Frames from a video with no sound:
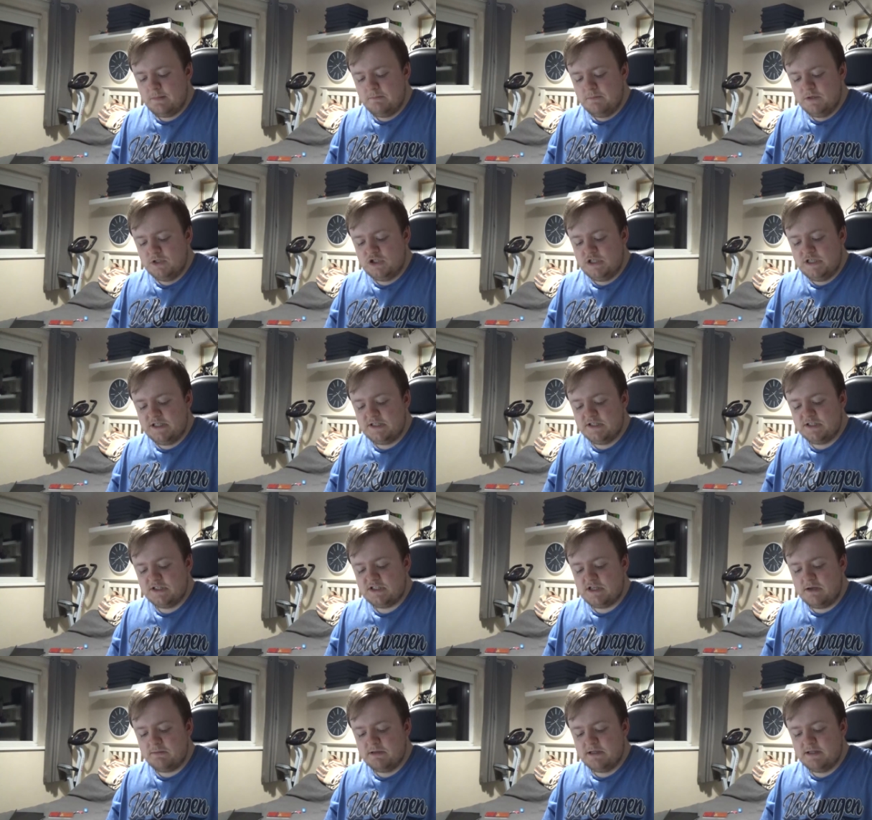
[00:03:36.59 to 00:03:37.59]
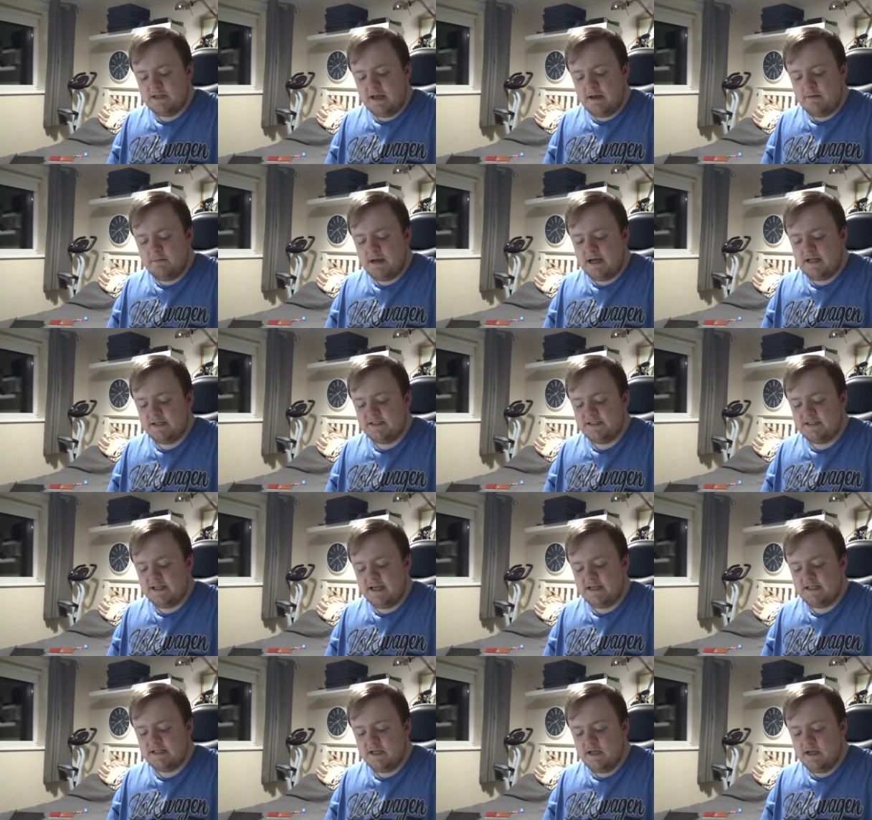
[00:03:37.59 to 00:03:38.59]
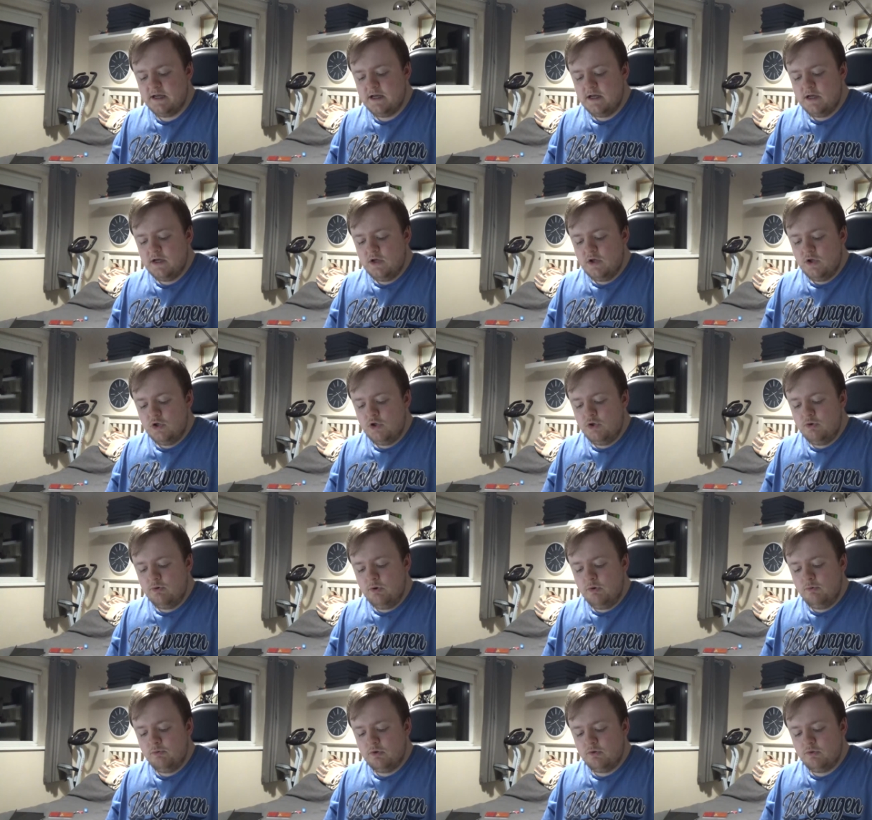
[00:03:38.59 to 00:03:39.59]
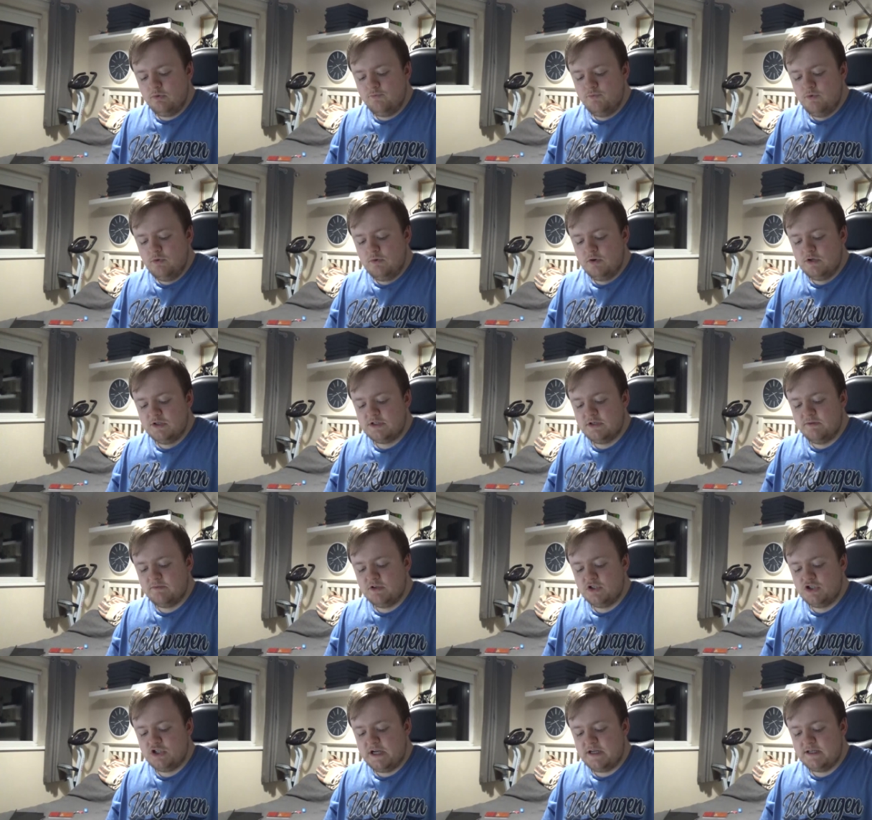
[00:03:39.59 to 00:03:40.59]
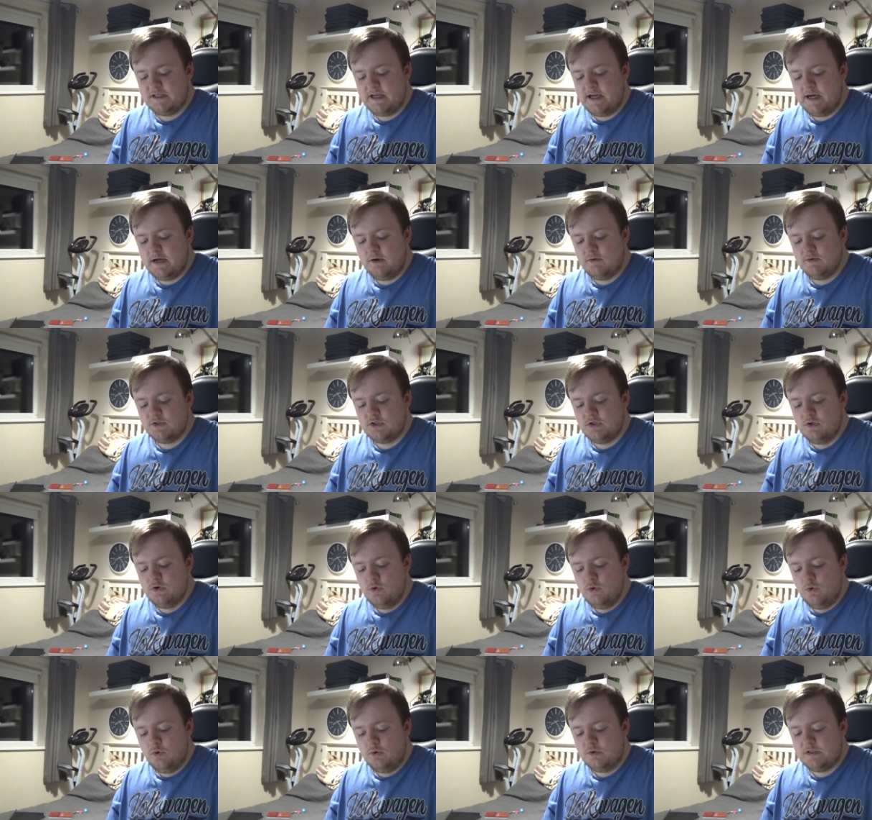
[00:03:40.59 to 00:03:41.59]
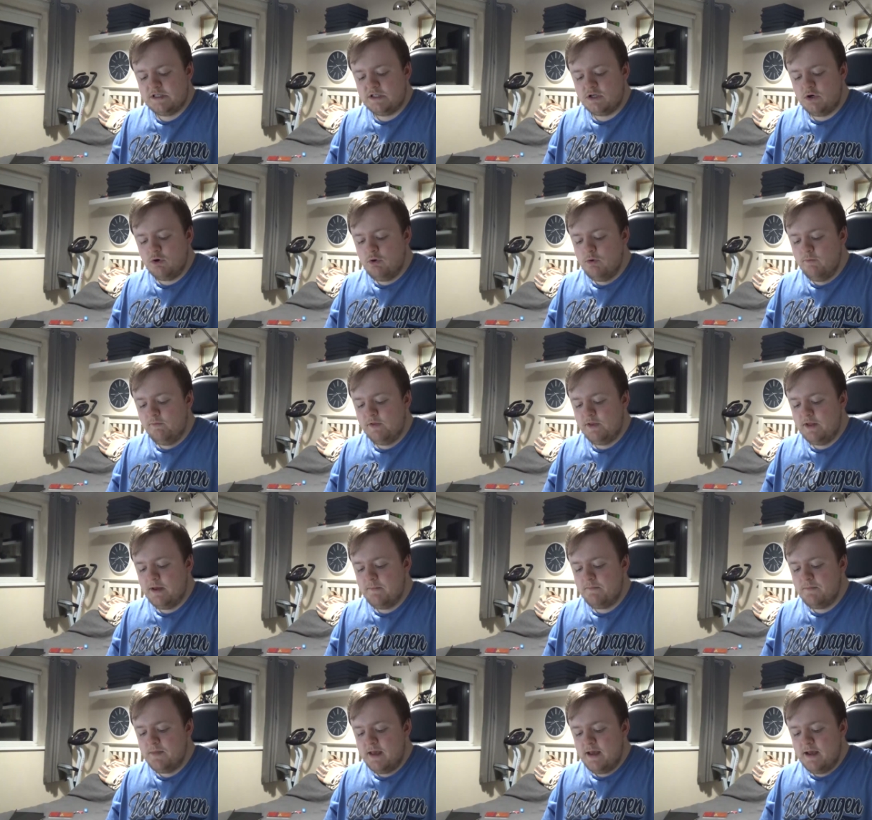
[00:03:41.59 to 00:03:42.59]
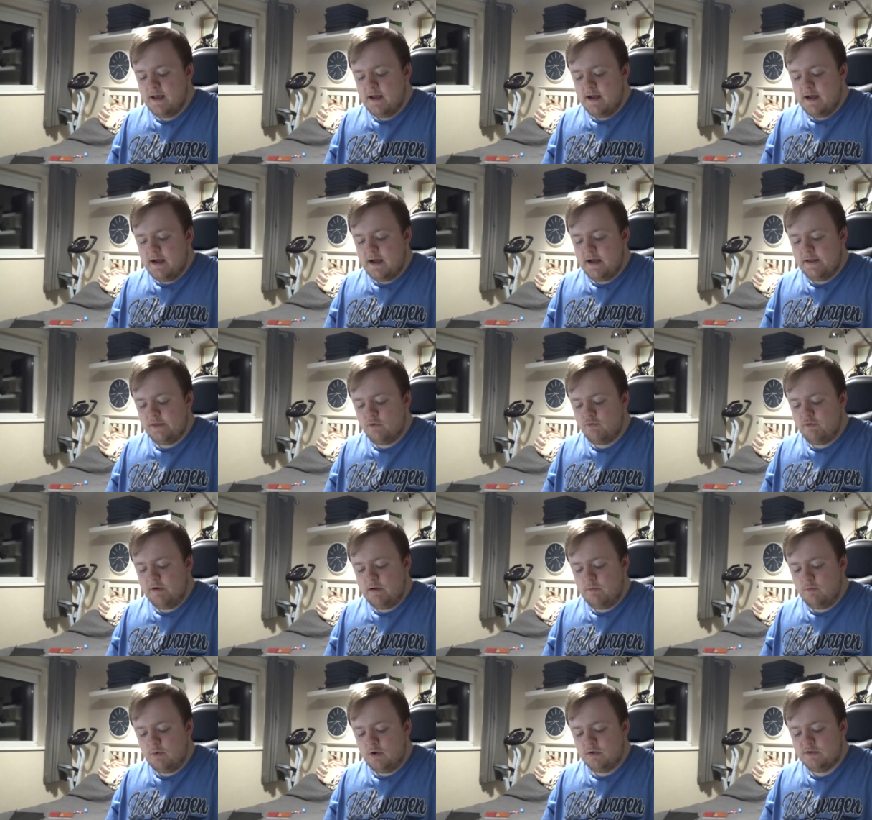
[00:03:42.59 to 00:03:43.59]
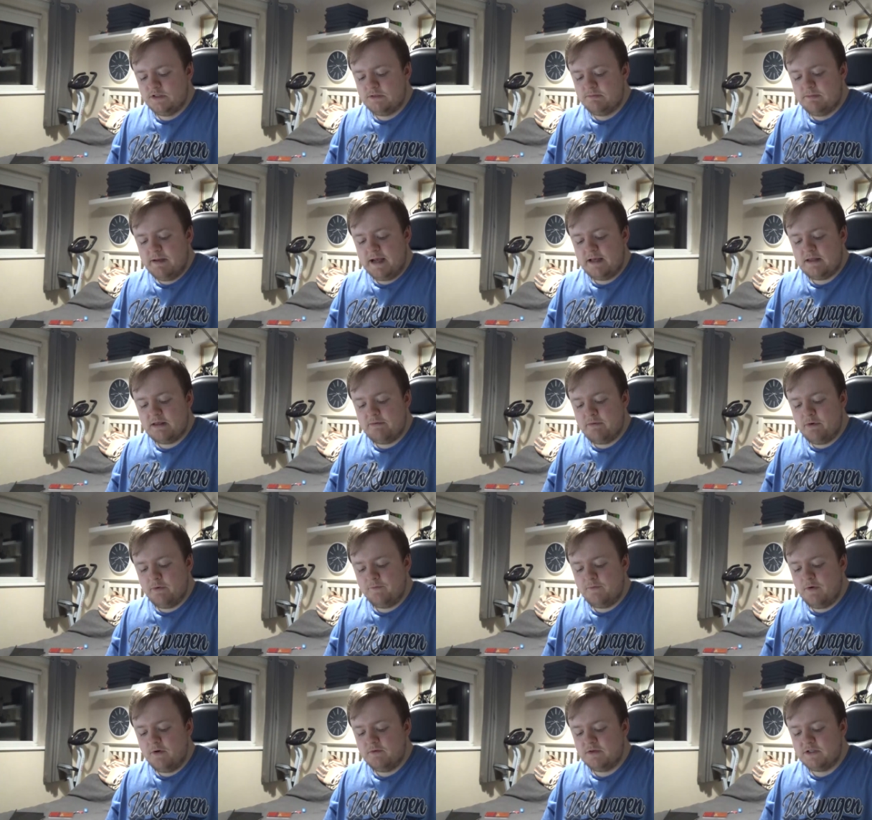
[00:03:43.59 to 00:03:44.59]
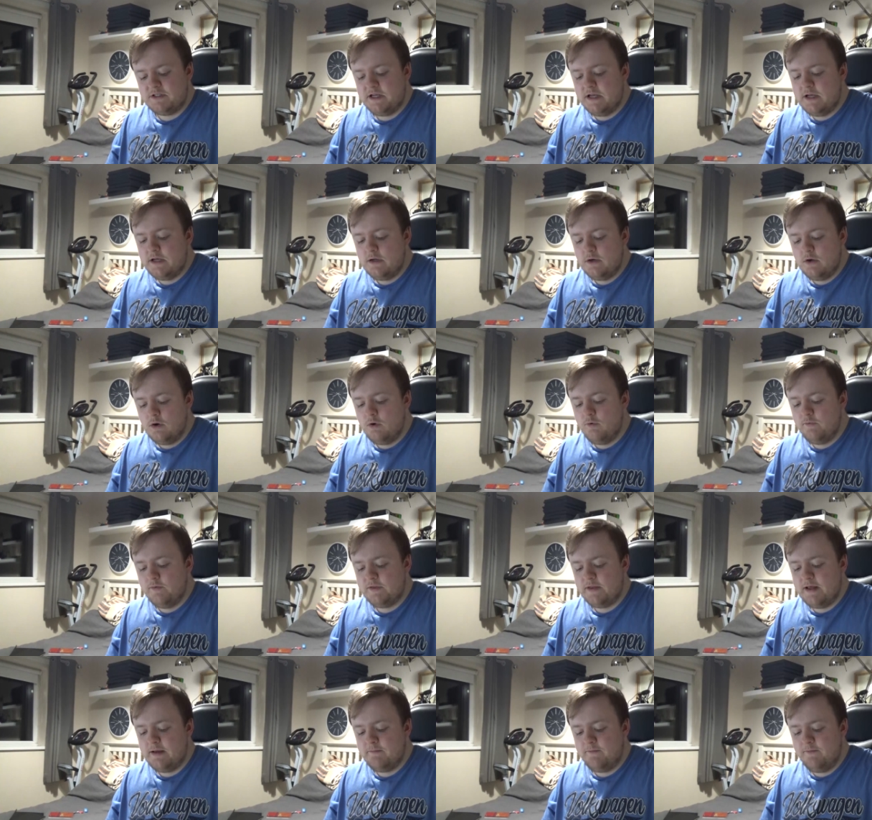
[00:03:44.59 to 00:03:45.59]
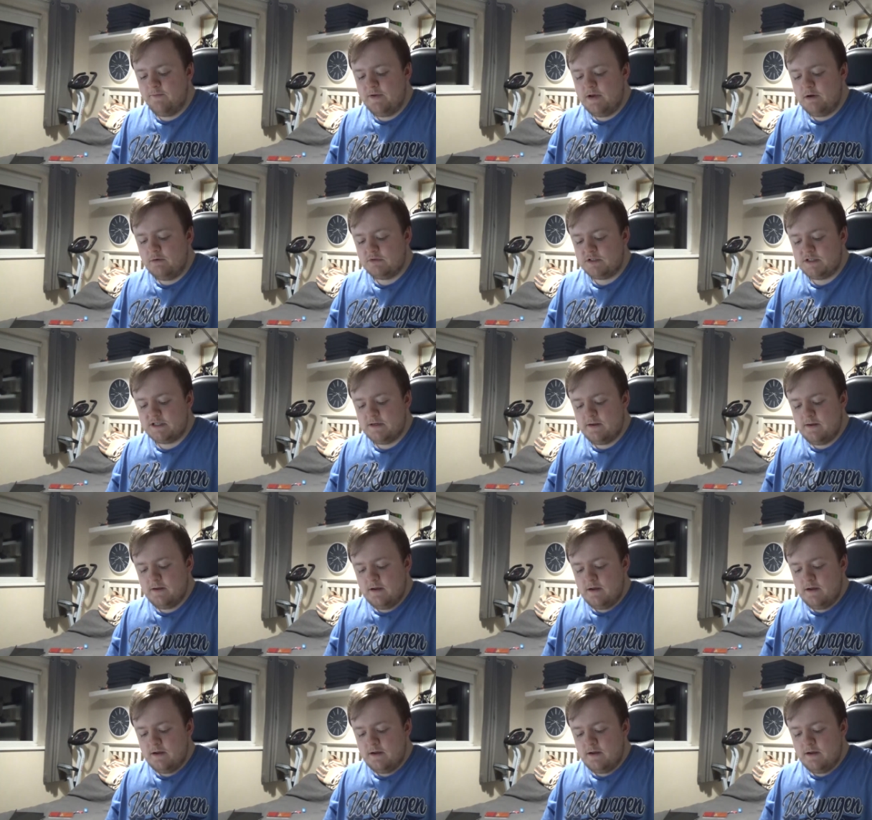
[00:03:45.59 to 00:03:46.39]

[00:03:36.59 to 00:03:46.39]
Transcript: But Jesus summoned them and said, You know that the rulers of the Gentiles lord it over them, and the great ones make their authority over them felt.